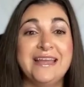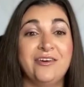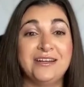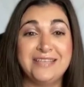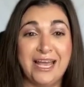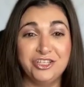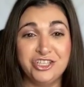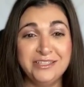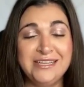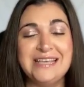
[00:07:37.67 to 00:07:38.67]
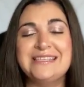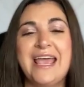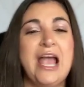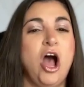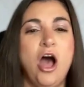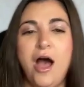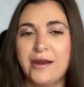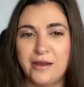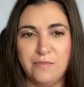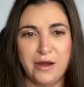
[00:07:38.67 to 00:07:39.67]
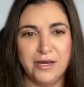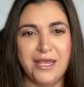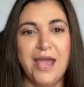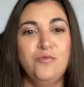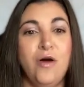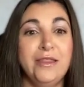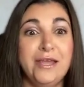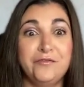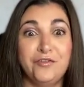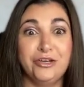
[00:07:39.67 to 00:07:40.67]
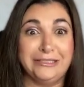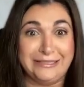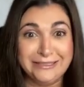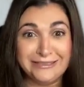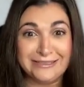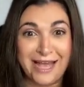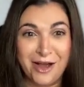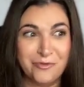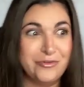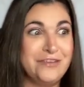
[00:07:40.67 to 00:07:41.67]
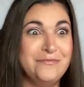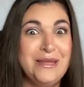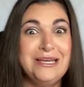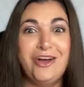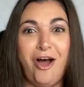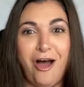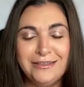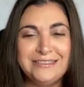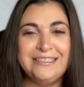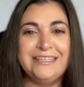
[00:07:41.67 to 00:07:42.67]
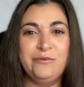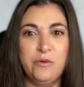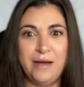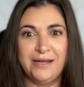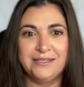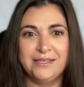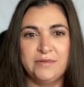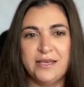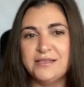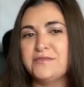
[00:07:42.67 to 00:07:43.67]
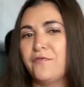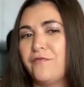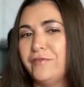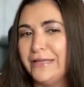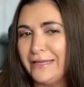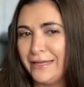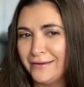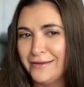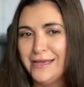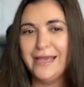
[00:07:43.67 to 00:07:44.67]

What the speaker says: Now, attention is a hot commodity, and one that for years now we've been constantly reminded is fleeting.